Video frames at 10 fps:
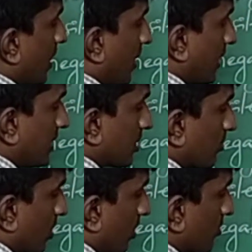height of
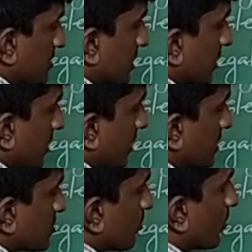the object
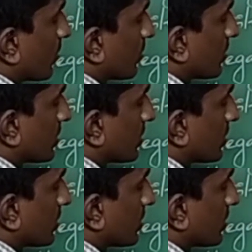HO